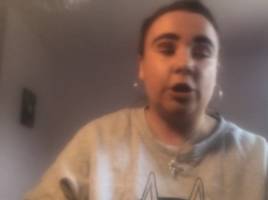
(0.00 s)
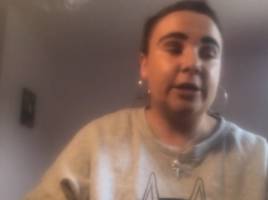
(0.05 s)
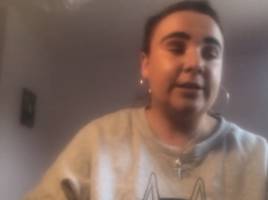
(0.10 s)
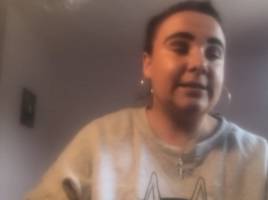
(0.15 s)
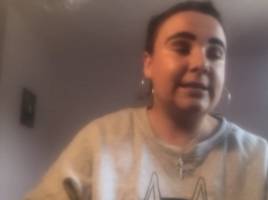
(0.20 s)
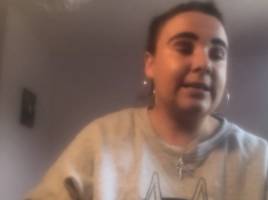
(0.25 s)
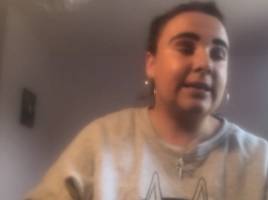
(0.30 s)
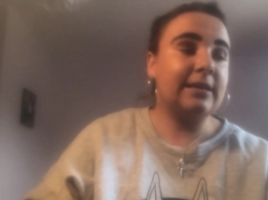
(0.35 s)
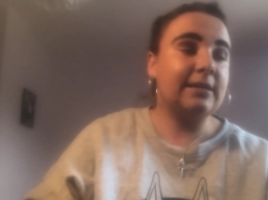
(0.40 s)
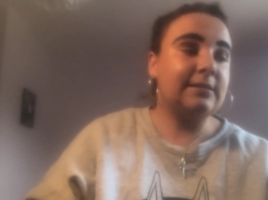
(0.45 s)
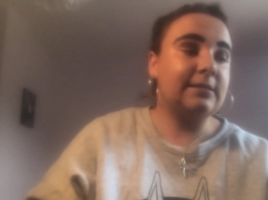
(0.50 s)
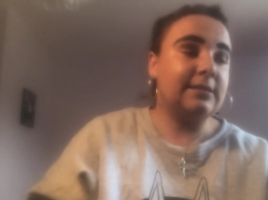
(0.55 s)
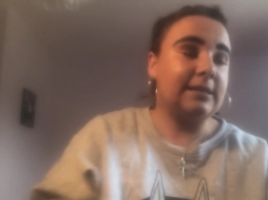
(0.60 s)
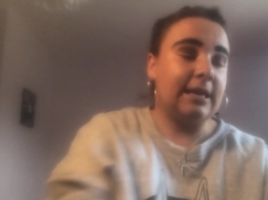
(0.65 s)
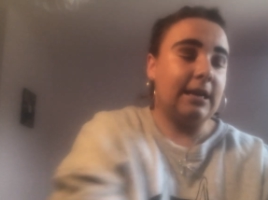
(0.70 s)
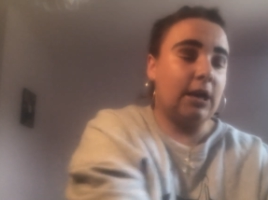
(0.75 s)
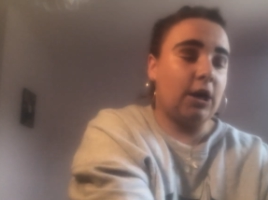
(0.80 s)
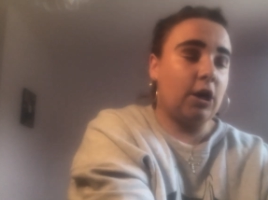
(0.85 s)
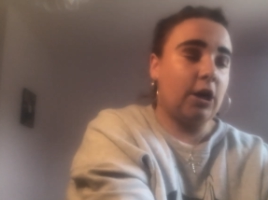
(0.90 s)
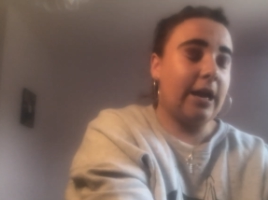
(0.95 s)
using
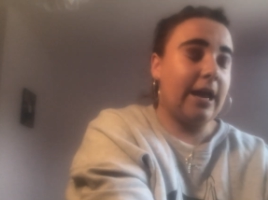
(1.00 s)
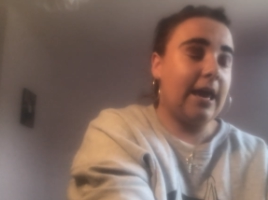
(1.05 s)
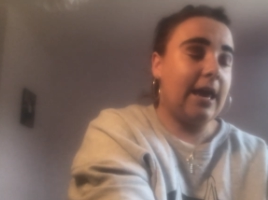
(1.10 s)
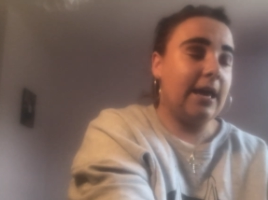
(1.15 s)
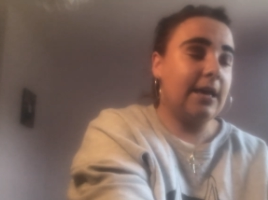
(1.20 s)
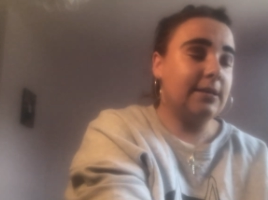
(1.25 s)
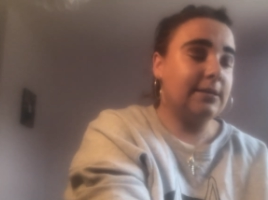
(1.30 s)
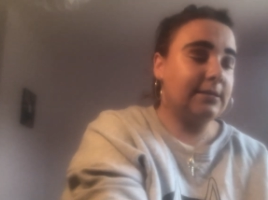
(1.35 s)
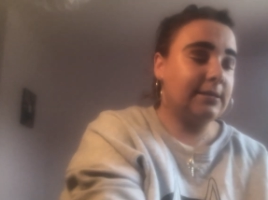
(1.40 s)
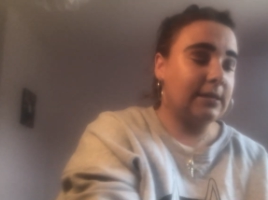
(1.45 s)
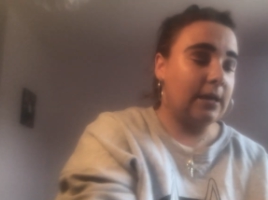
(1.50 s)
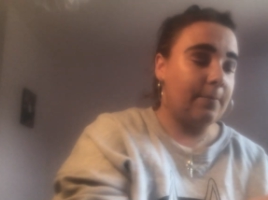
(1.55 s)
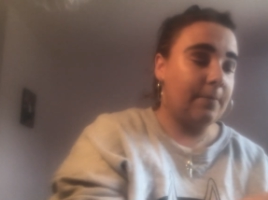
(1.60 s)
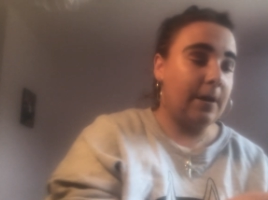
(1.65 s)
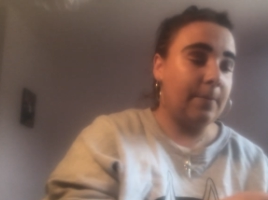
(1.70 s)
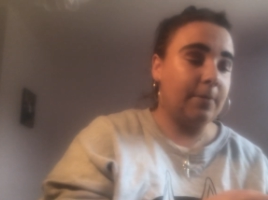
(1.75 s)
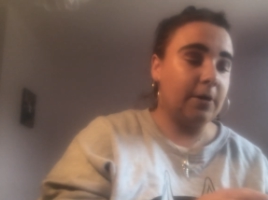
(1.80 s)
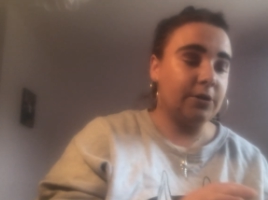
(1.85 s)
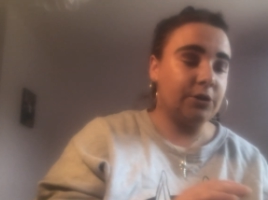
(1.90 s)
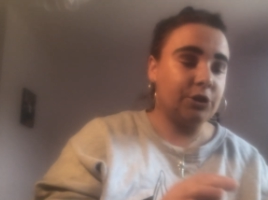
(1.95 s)
concealer is, and
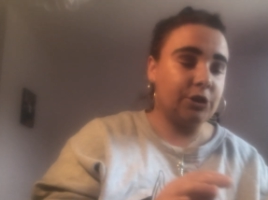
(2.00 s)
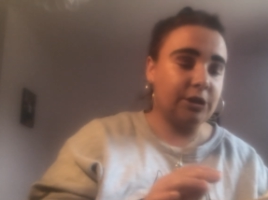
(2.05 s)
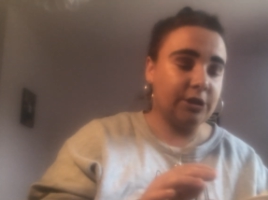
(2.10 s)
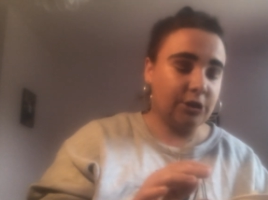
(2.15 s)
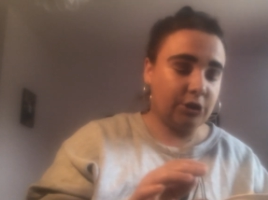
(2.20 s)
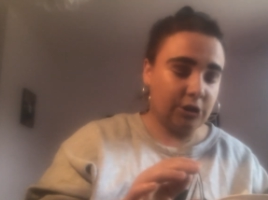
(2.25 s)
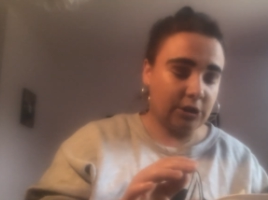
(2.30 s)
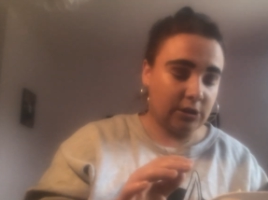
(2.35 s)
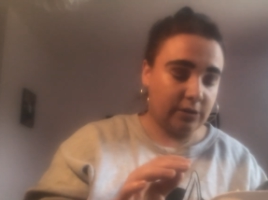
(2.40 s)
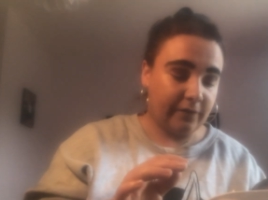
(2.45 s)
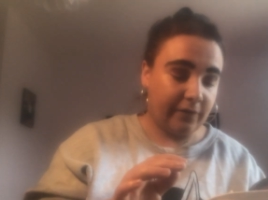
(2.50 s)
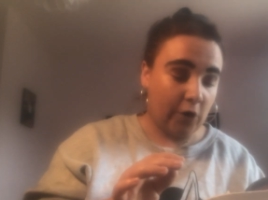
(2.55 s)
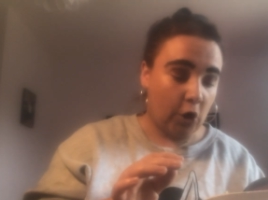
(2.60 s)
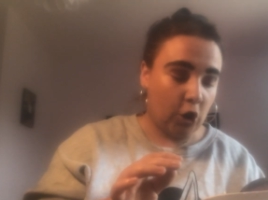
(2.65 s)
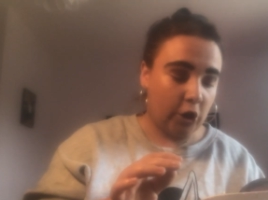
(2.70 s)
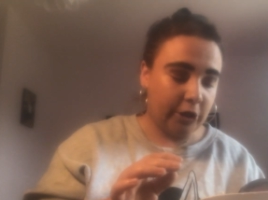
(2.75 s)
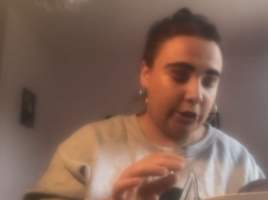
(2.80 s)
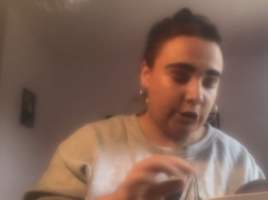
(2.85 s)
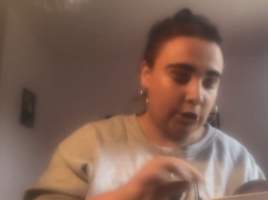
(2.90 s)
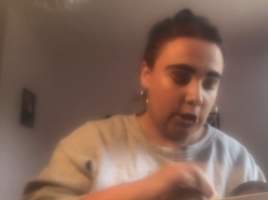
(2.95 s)
my blusher has just
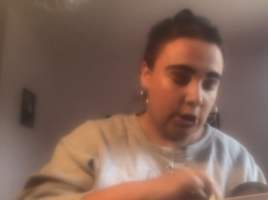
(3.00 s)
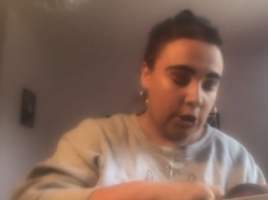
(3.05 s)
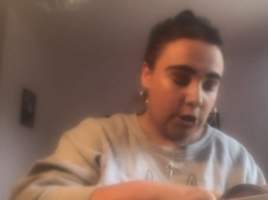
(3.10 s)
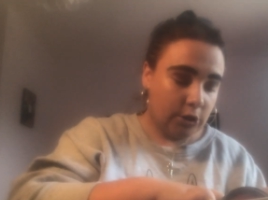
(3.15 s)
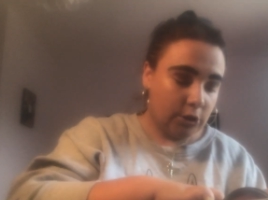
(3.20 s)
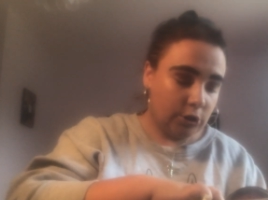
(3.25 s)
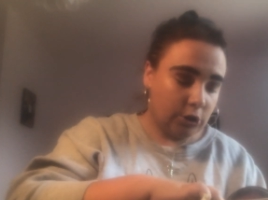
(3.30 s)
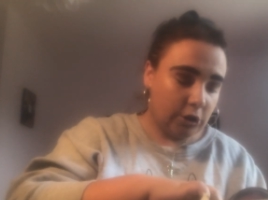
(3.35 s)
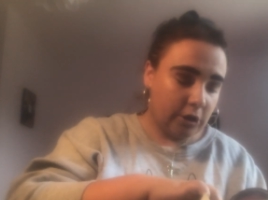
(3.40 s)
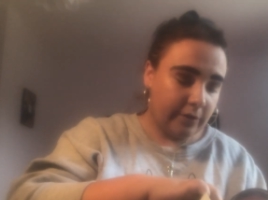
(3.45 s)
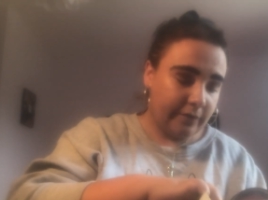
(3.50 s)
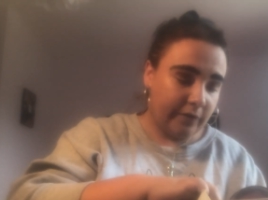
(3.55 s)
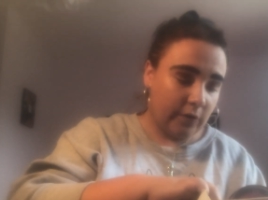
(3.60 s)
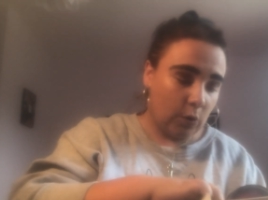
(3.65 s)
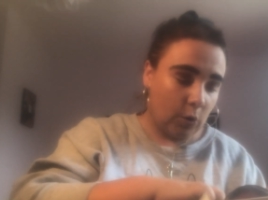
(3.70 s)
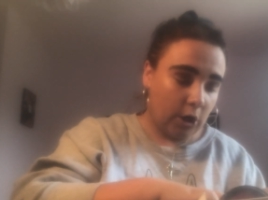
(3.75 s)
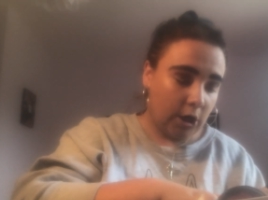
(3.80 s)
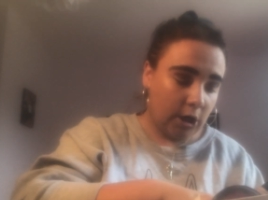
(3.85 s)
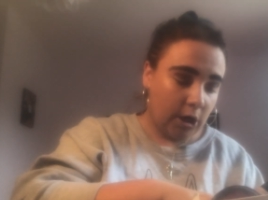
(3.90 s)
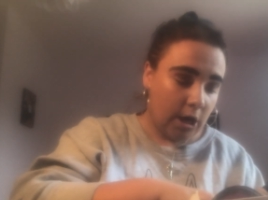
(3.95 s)
fallen to the
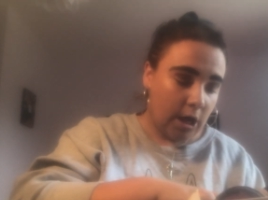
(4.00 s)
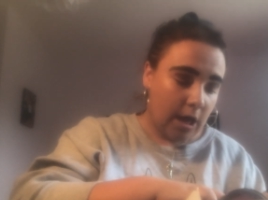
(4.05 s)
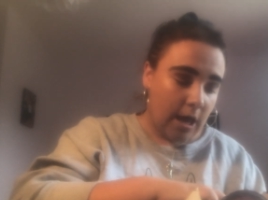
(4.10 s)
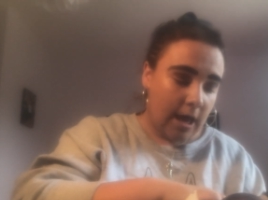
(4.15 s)
floor,